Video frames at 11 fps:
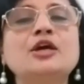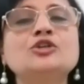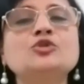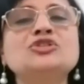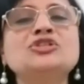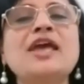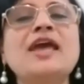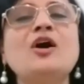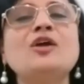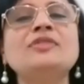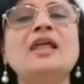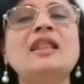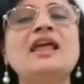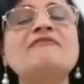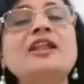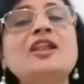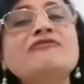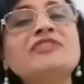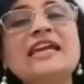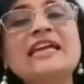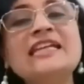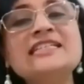To stay on the level of
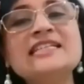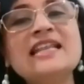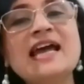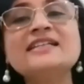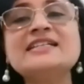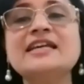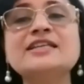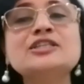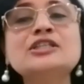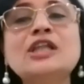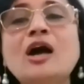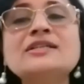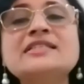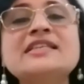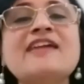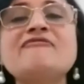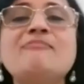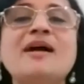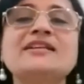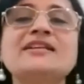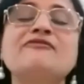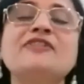the intellect is not safe, my
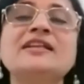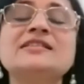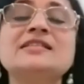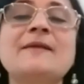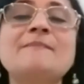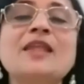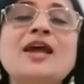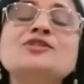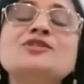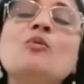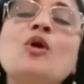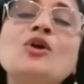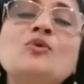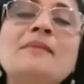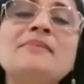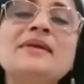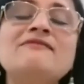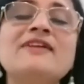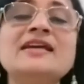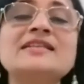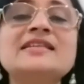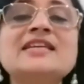dear friends. So what do I mean when
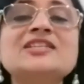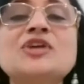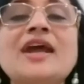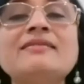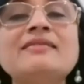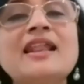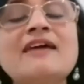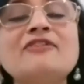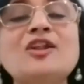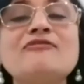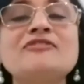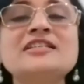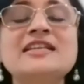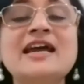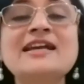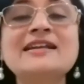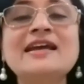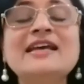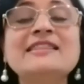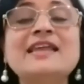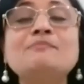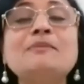I say stay at the level of intellect?
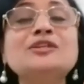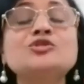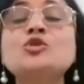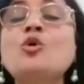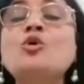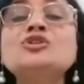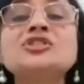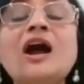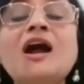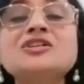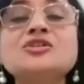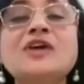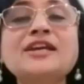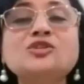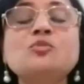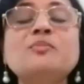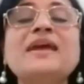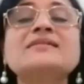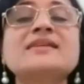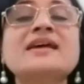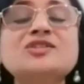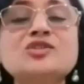That means don't start trying to make
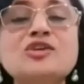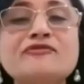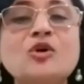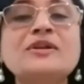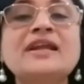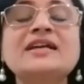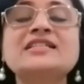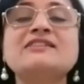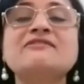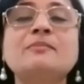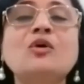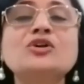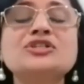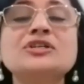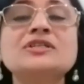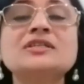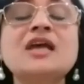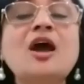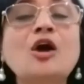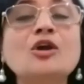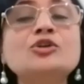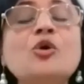sense of your negative emotions.
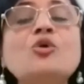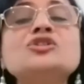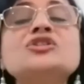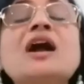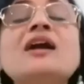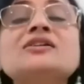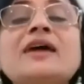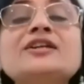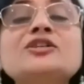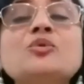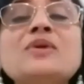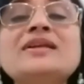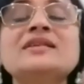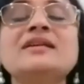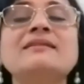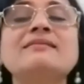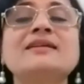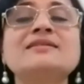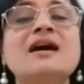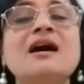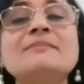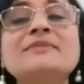Don't start trying to reason at that
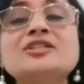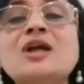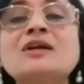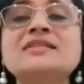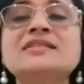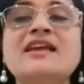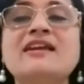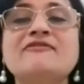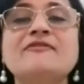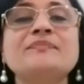time. It's not safe.